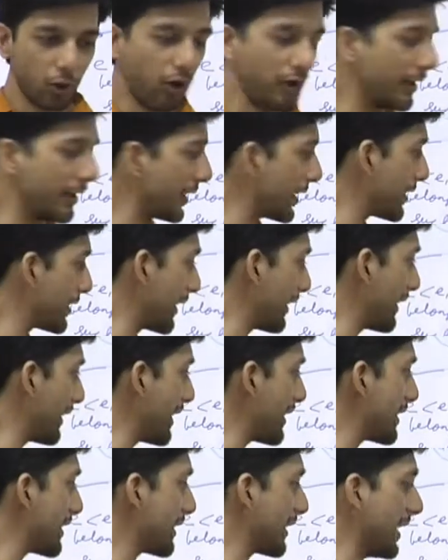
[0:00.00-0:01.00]
Or in a
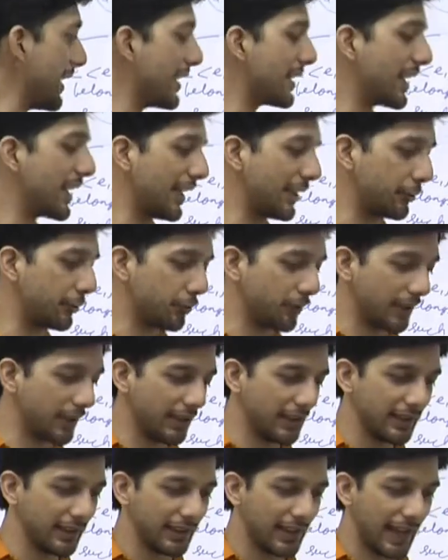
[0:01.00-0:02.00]
generalized case, I took
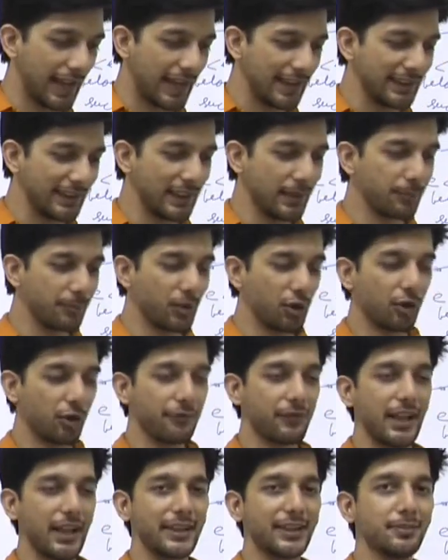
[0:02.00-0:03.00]
in n number
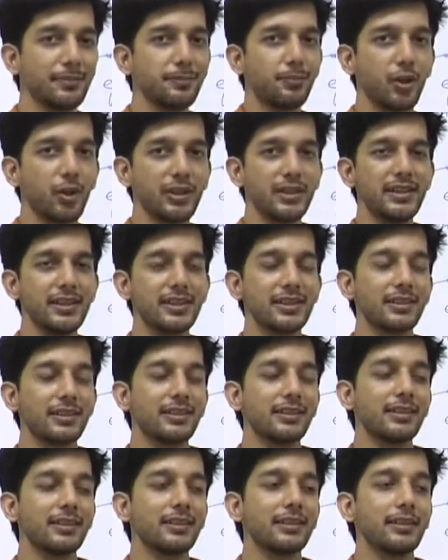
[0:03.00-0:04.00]
of random points.
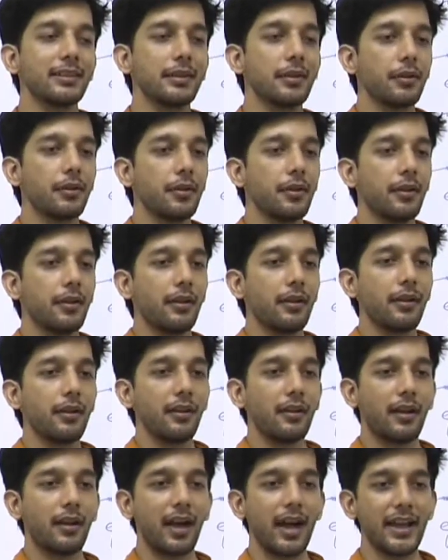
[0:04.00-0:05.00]

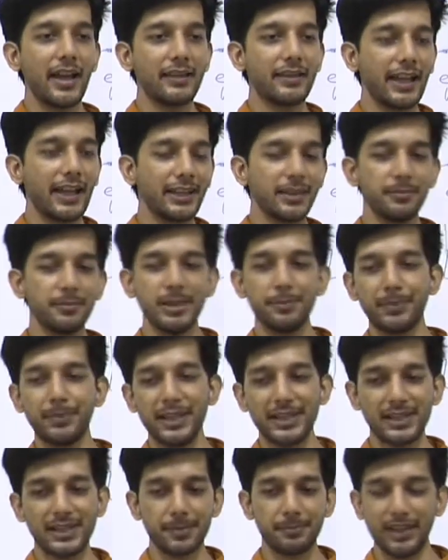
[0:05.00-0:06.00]
I randomly
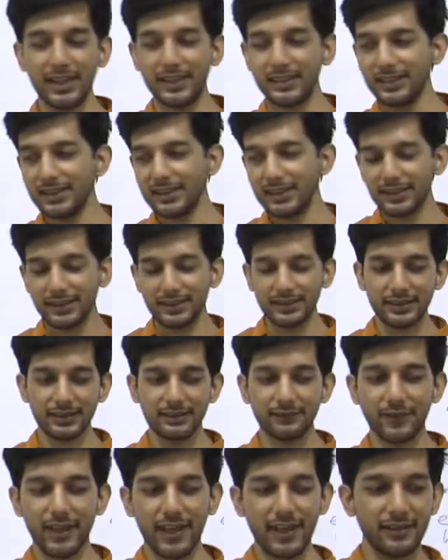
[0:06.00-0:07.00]
place them
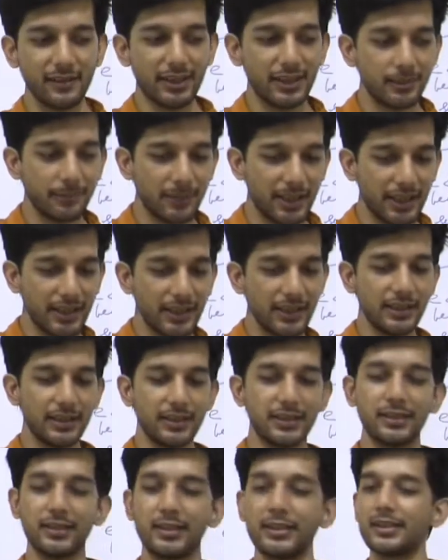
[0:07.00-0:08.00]
anywhere in my
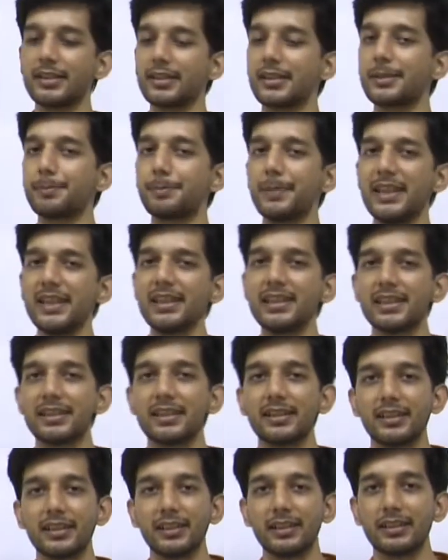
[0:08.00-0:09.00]
space.
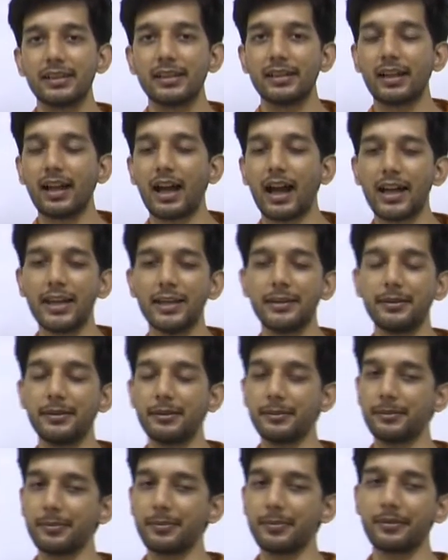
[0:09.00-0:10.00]

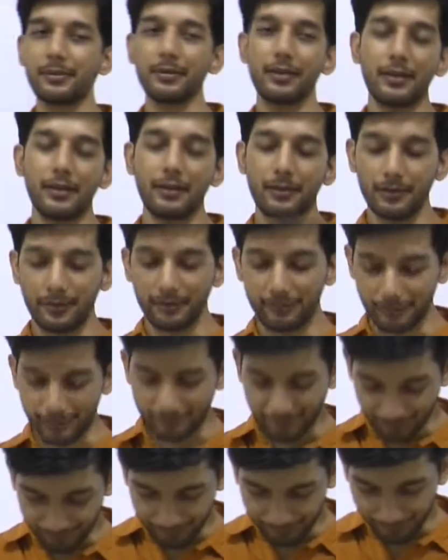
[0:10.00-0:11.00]
I
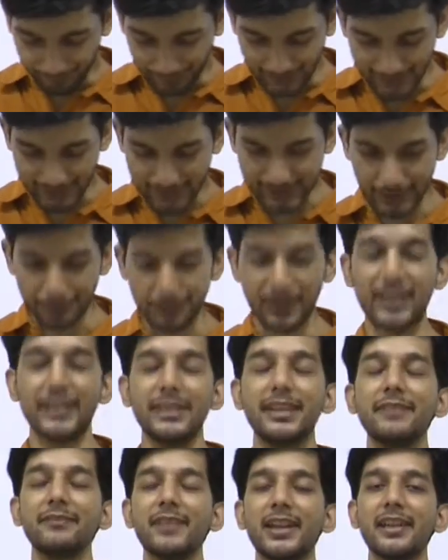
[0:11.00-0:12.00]
place them
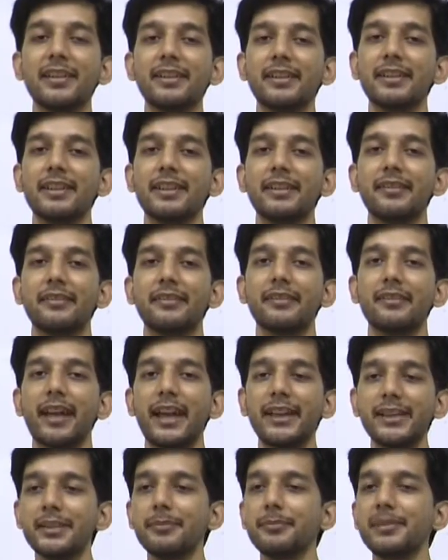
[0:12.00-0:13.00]
anywhere
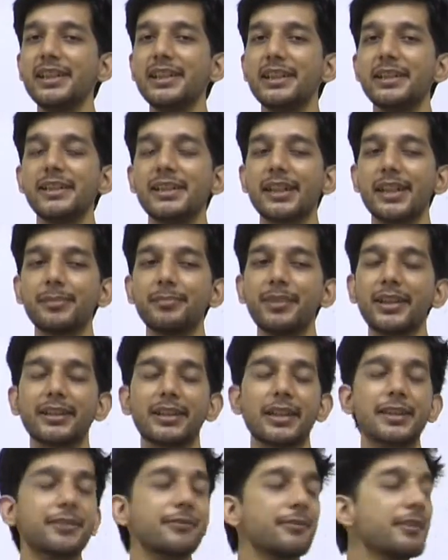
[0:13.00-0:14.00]
randomly inside my
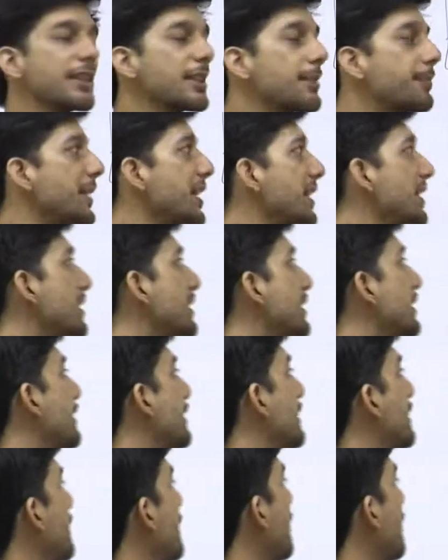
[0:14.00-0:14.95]
clustering space,